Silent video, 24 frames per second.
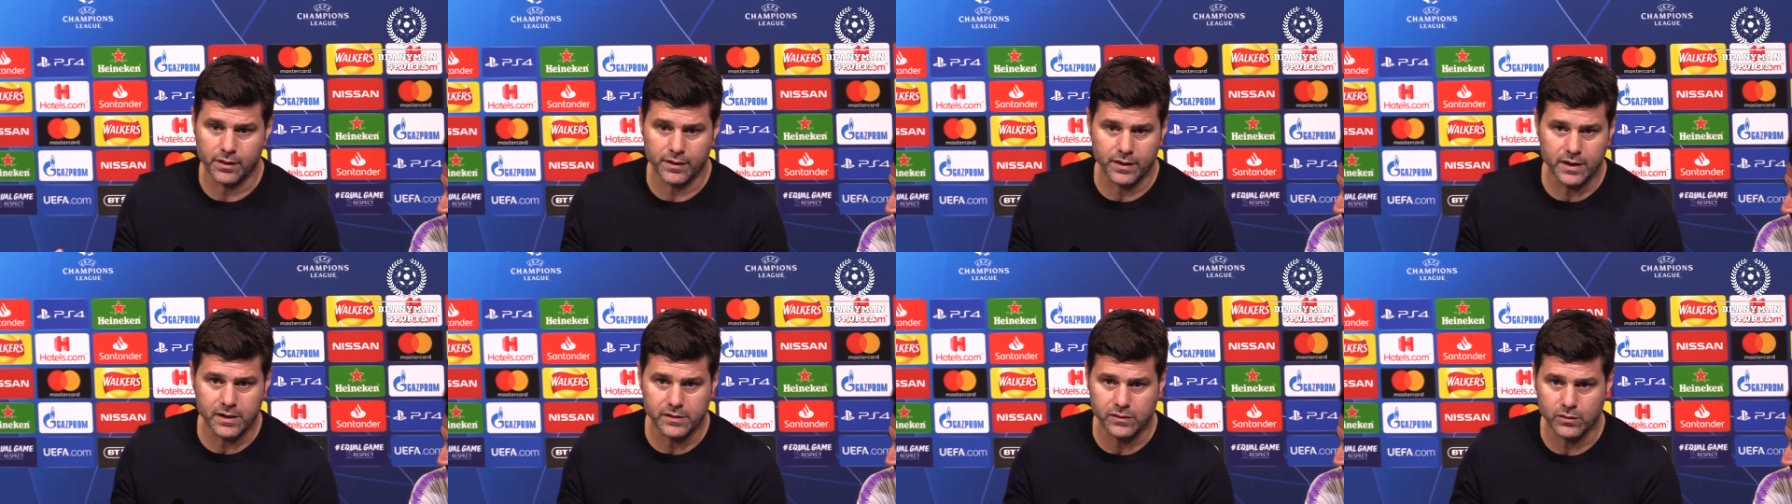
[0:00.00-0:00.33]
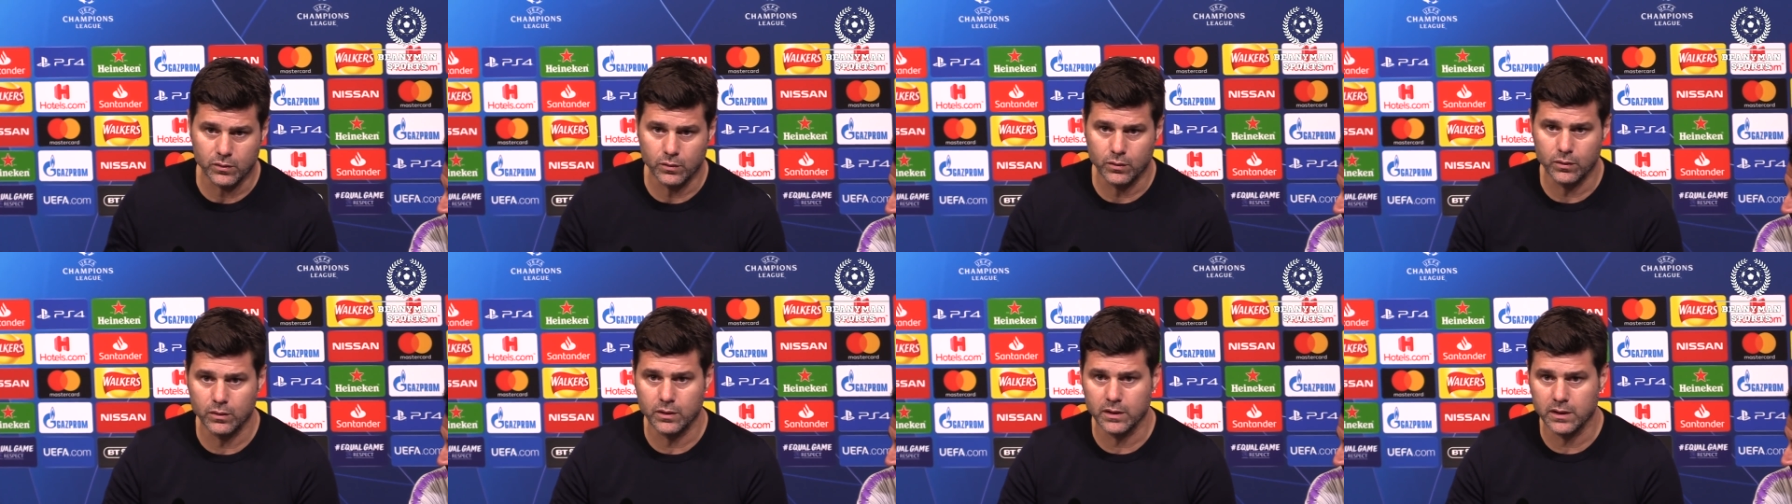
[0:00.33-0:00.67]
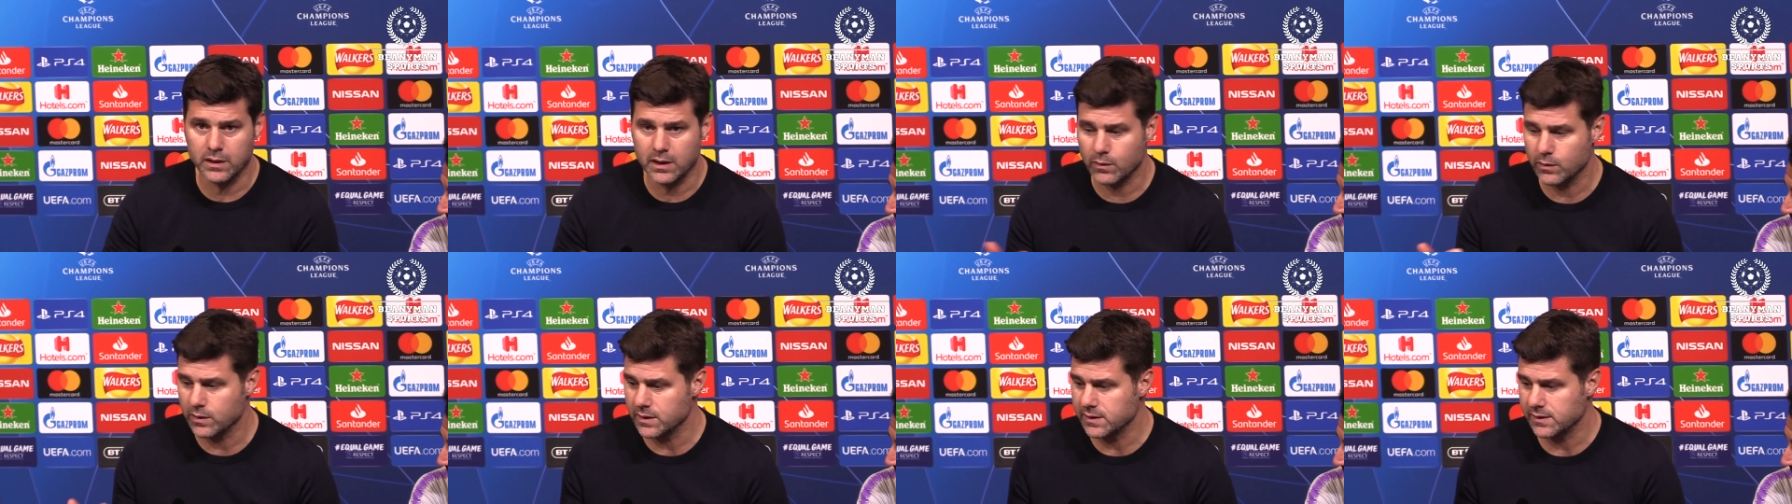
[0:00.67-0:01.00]
result,
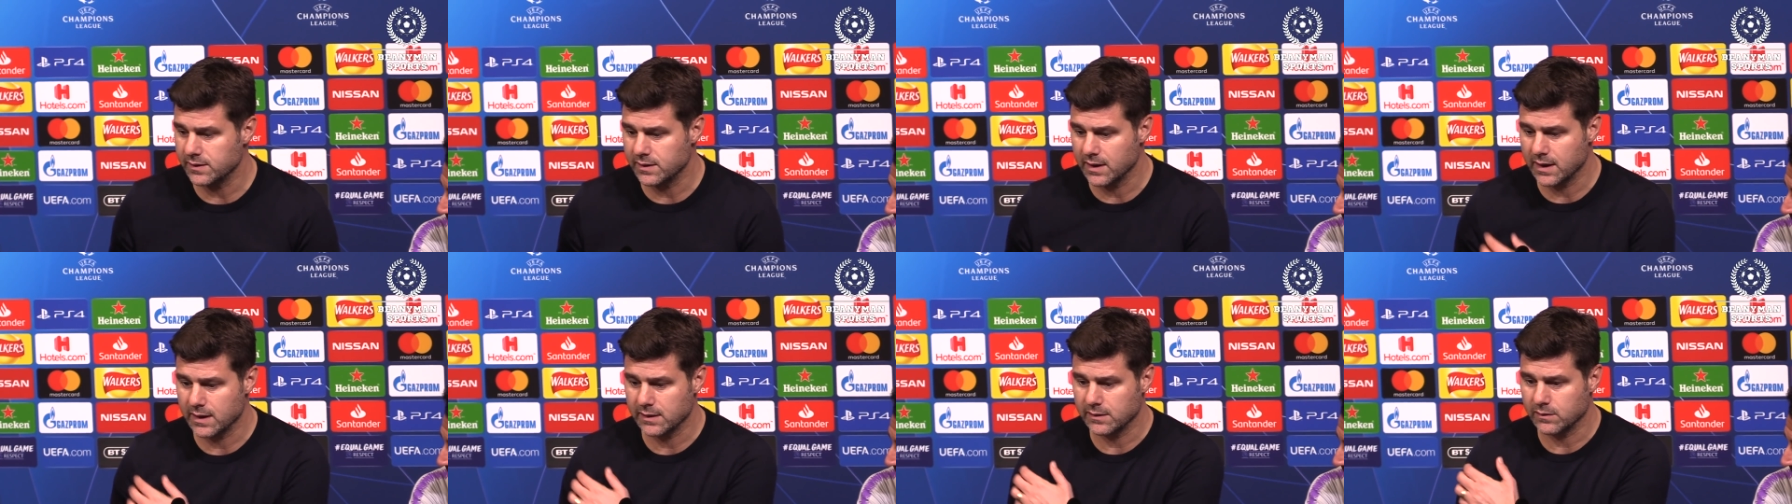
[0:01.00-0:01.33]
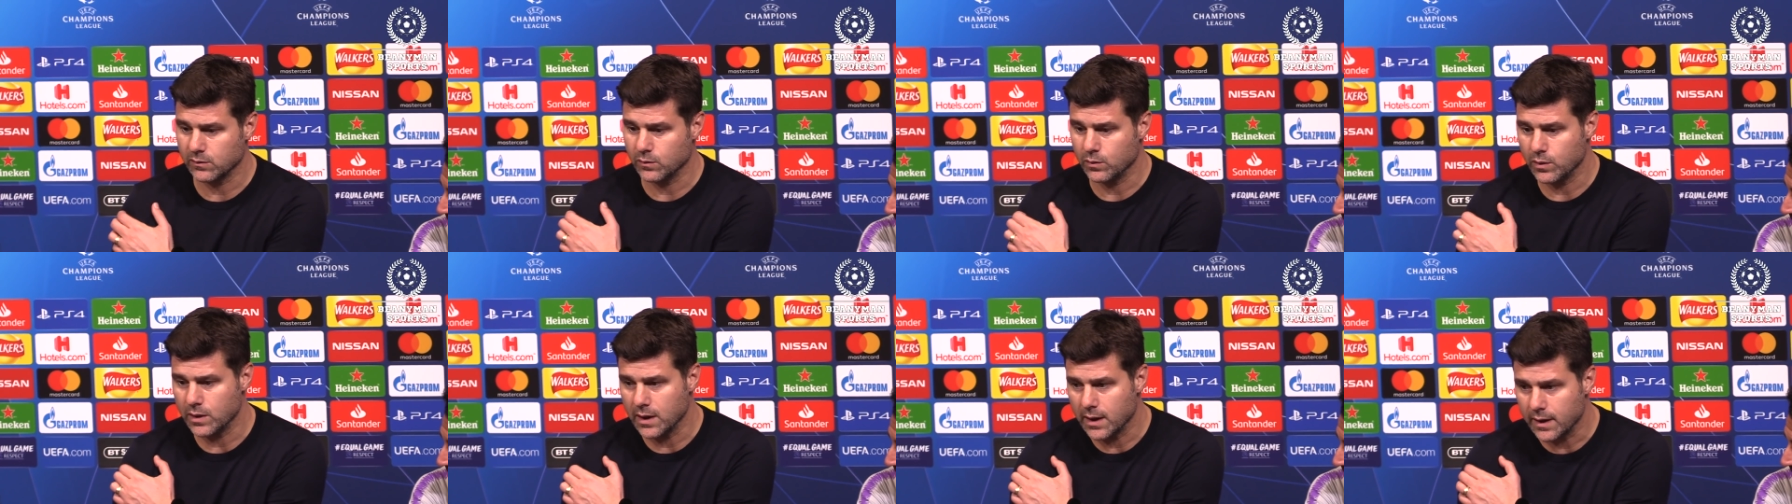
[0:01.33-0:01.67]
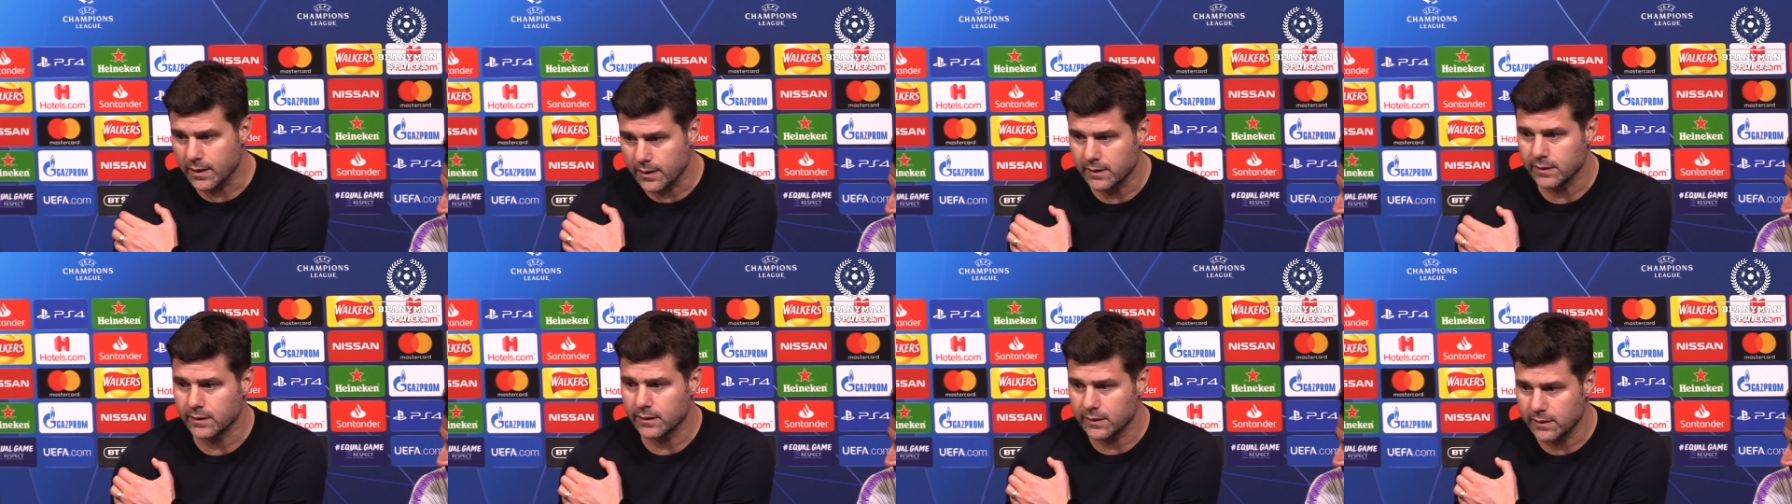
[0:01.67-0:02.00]
in our start. We
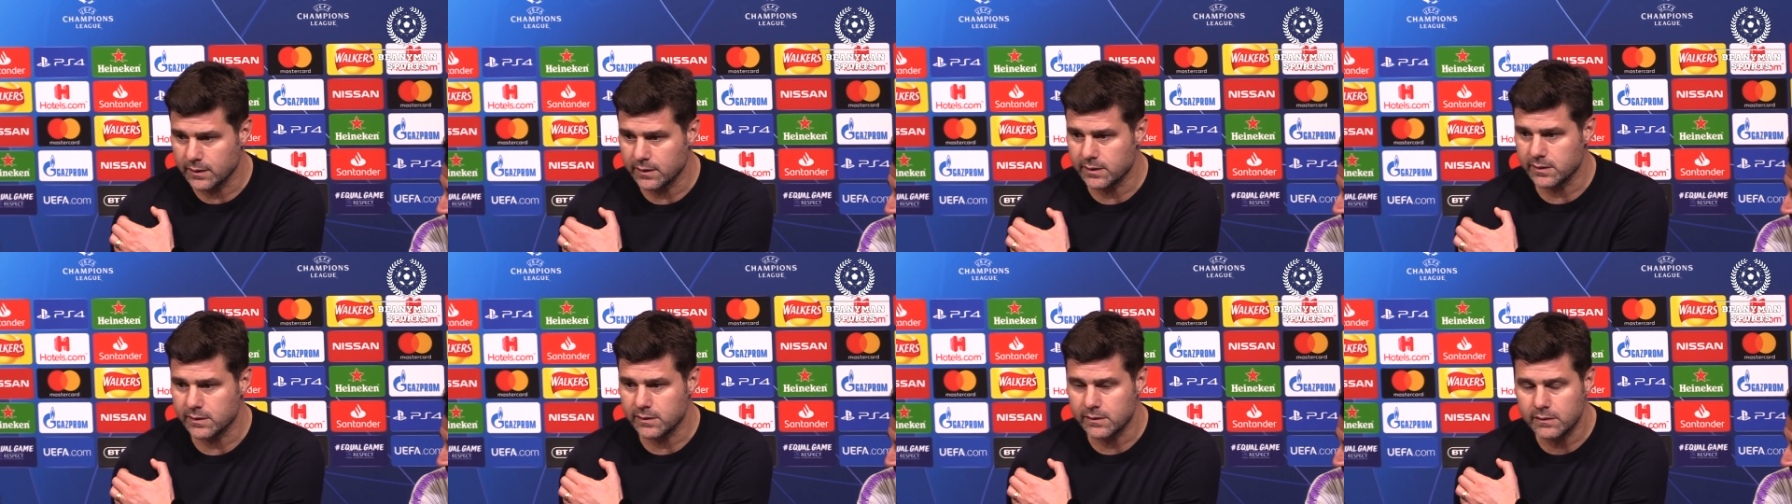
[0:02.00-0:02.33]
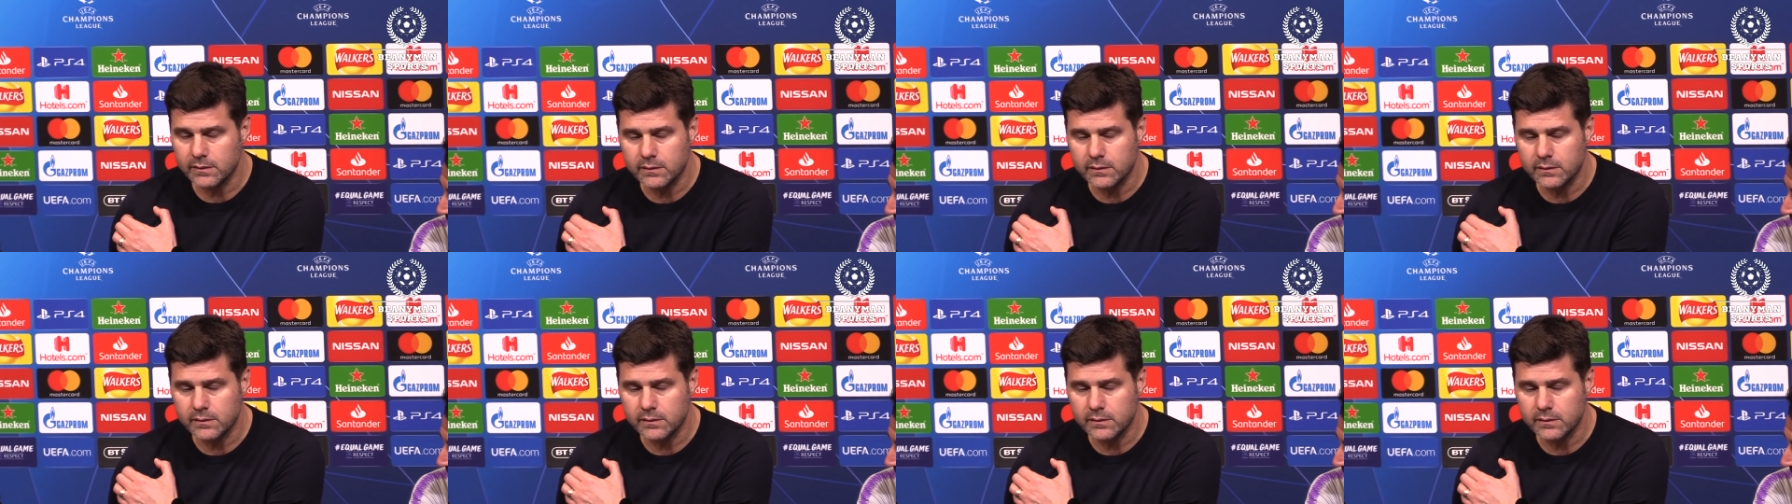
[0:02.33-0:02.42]
are uh,